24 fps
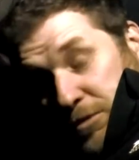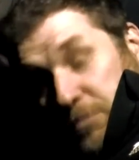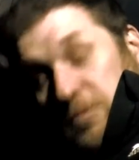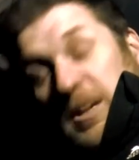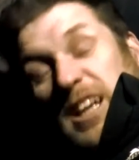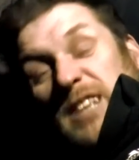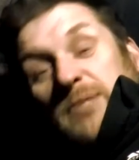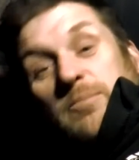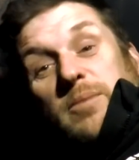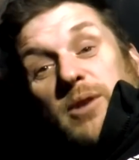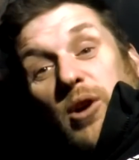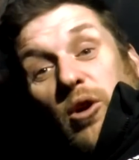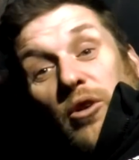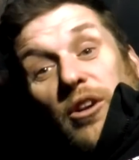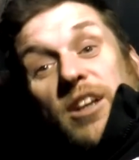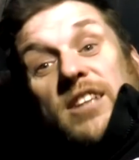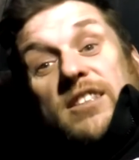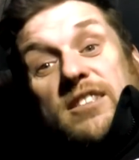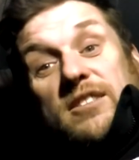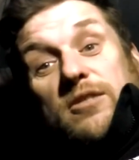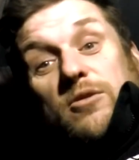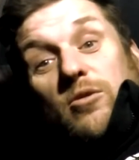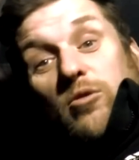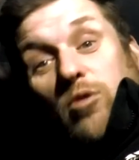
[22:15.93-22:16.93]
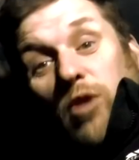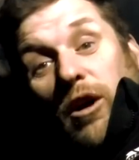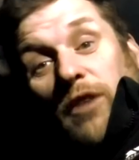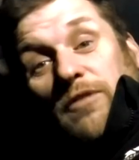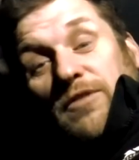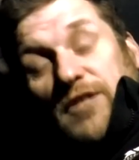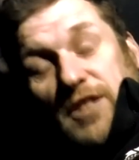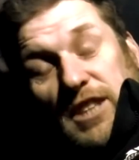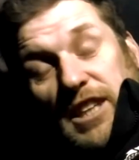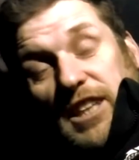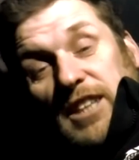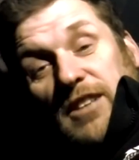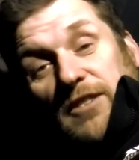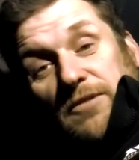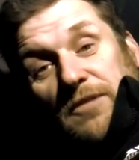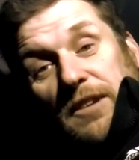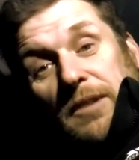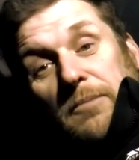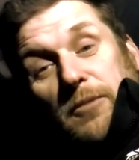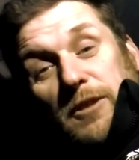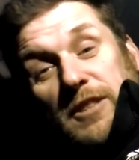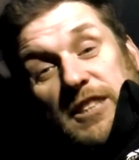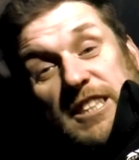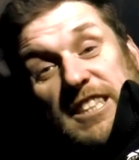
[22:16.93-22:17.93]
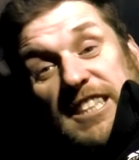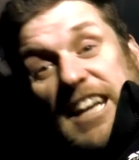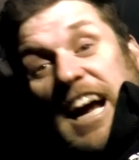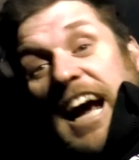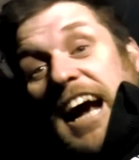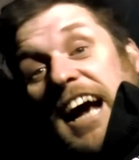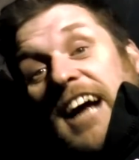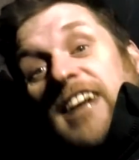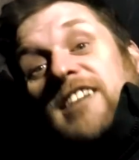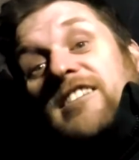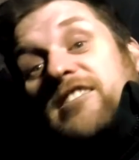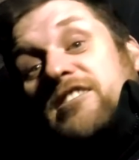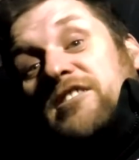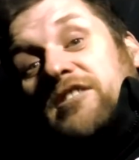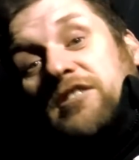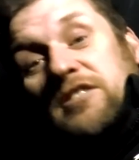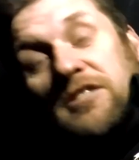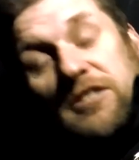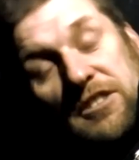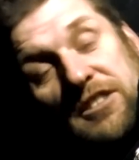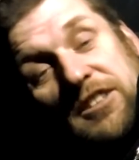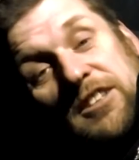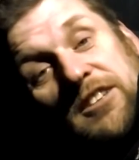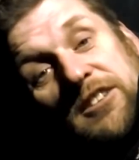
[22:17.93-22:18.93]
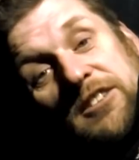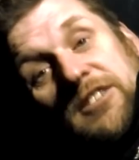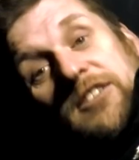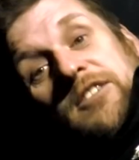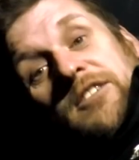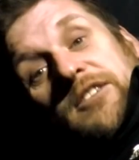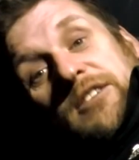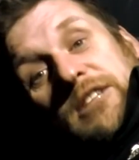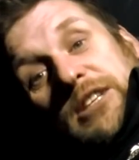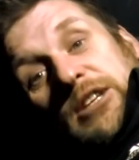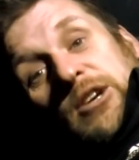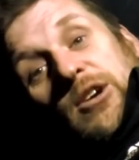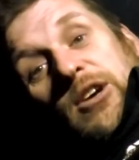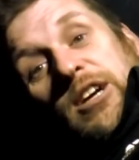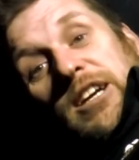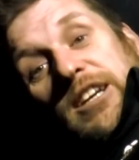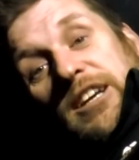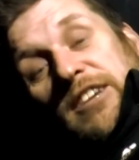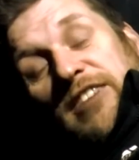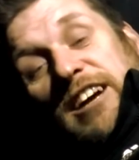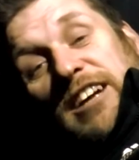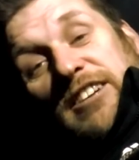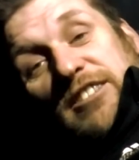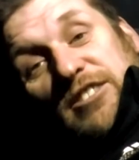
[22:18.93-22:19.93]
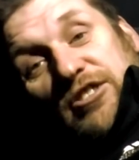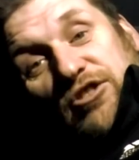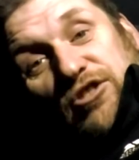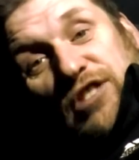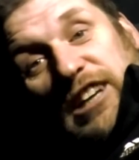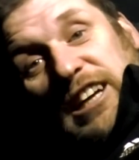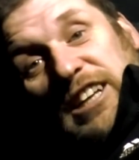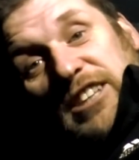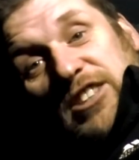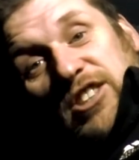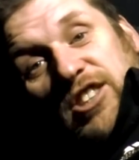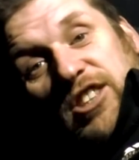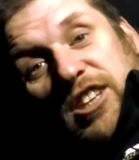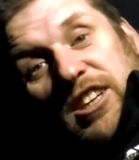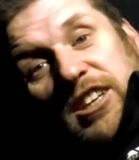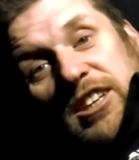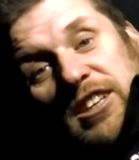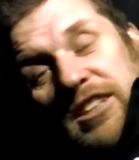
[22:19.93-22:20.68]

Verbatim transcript: let's be honest, all I've seen of him is his hands cooking around a Trangia.